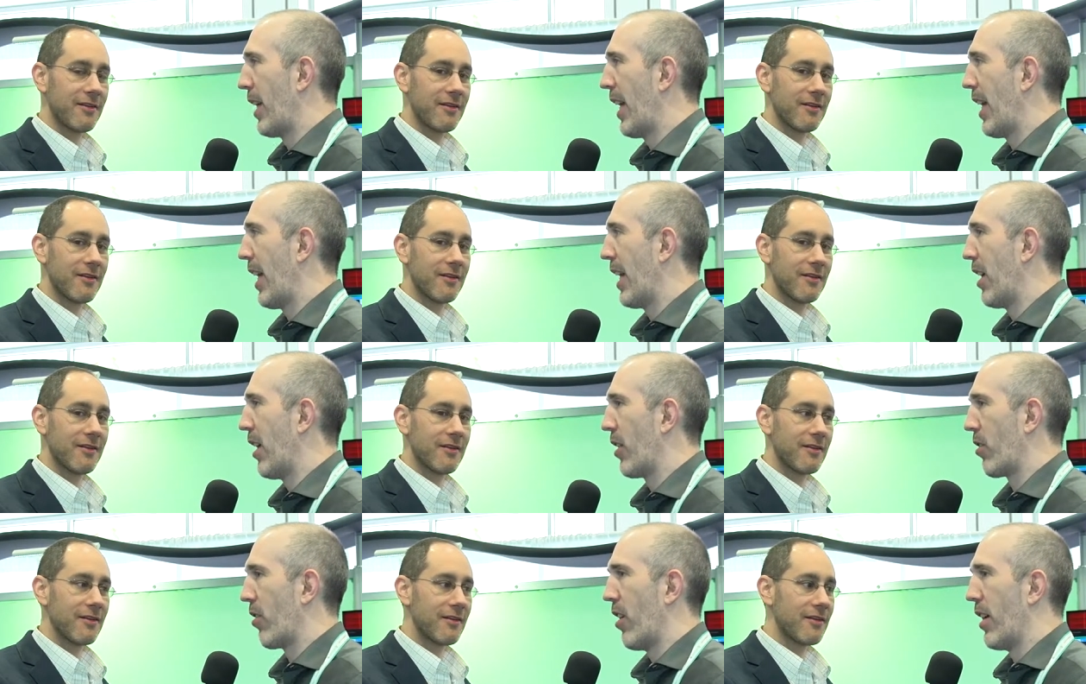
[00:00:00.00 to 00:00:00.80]
Speaker 1: They
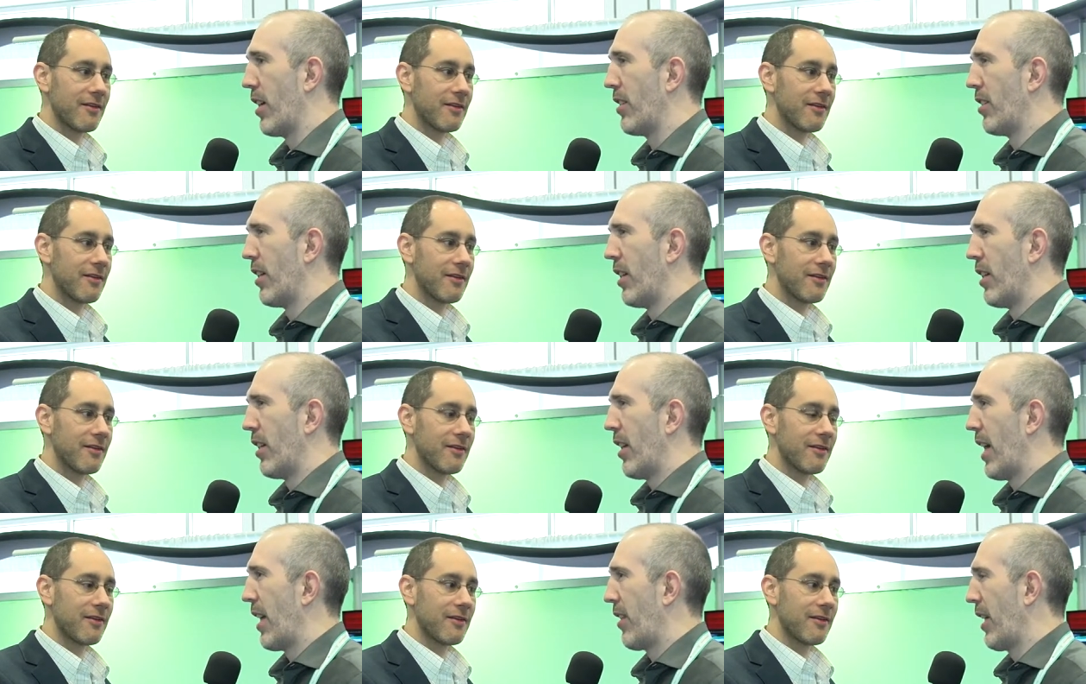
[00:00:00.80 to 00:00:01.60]
uh, they're on,
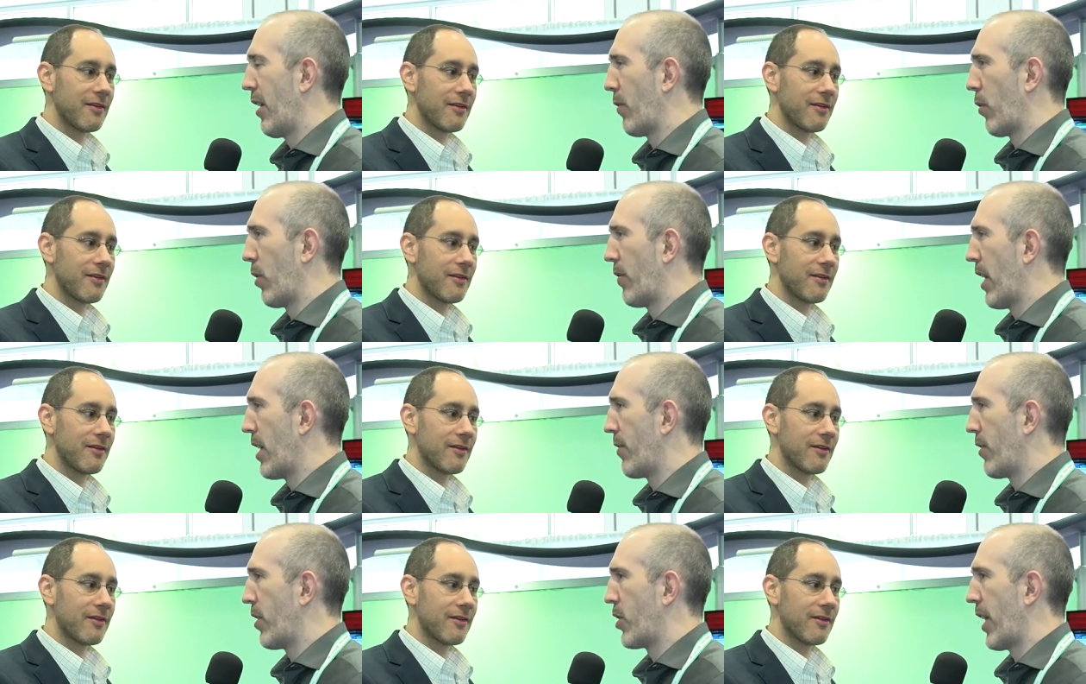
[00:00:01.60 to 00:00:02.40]
I think four or
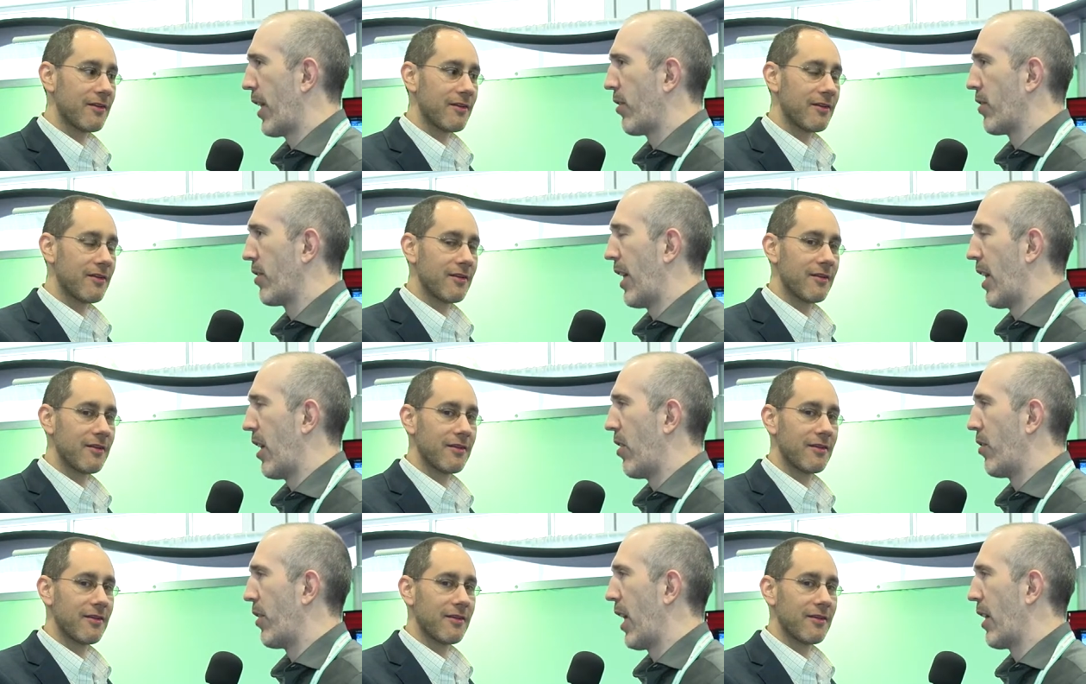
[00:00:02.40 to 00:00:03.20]
five different channels now.